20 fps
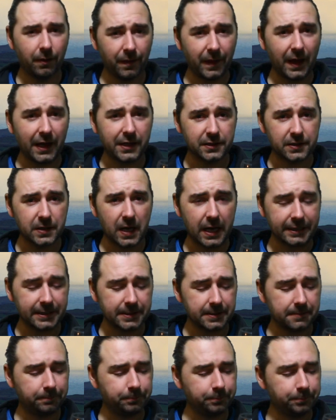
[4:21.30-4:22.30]
That is
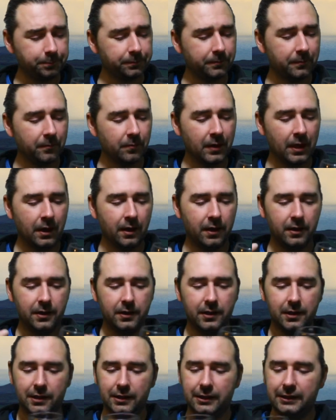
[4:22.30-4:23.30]
nice.
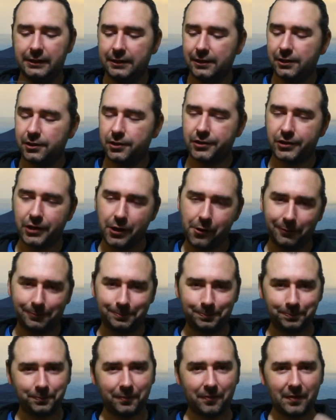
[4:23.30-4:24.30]

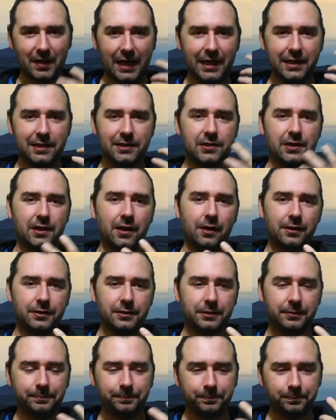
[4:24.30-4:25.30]
So, it has
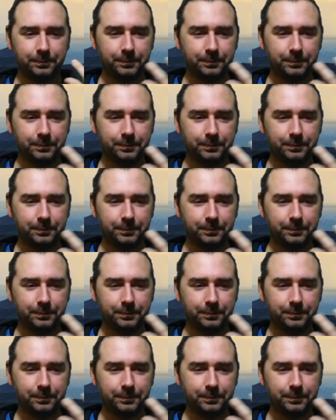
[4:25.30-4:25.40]
got